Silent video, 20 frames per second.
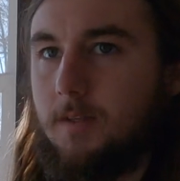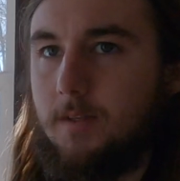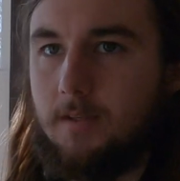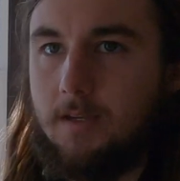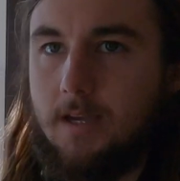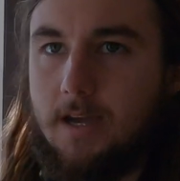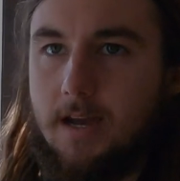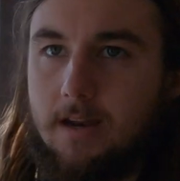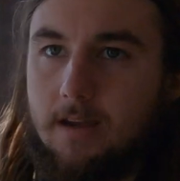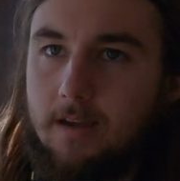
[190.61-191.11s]

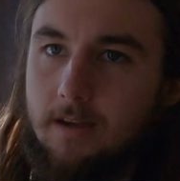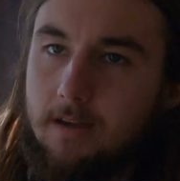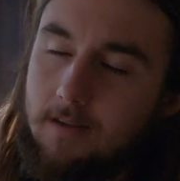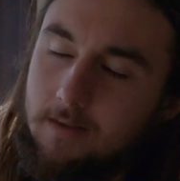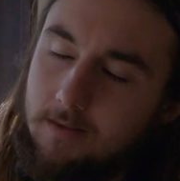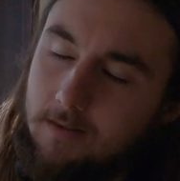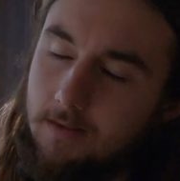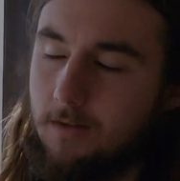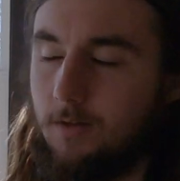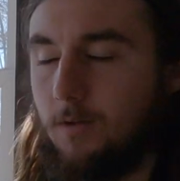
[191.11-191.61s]
You
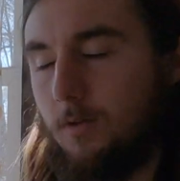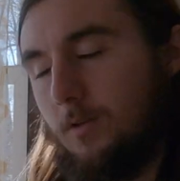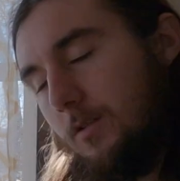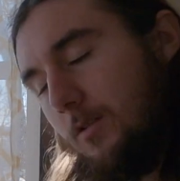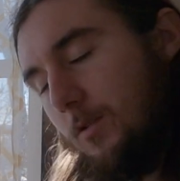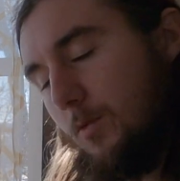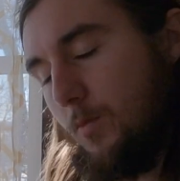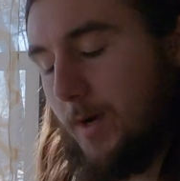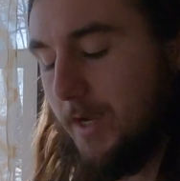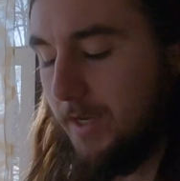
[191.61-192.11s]
gotta
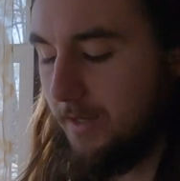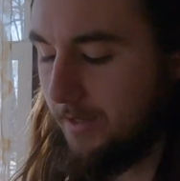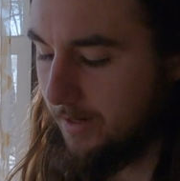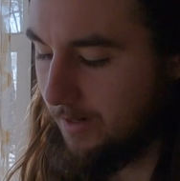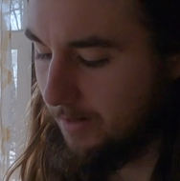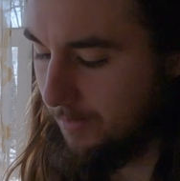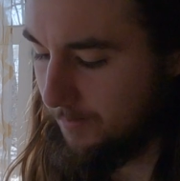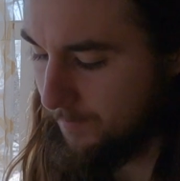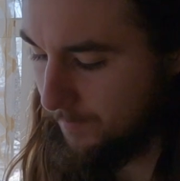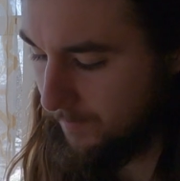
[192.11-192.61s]
wake it
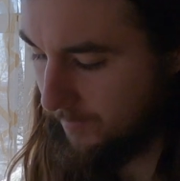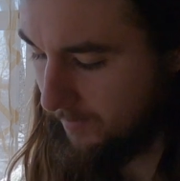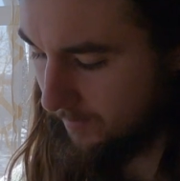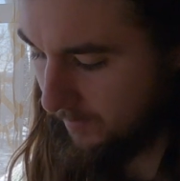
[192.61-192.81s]
up.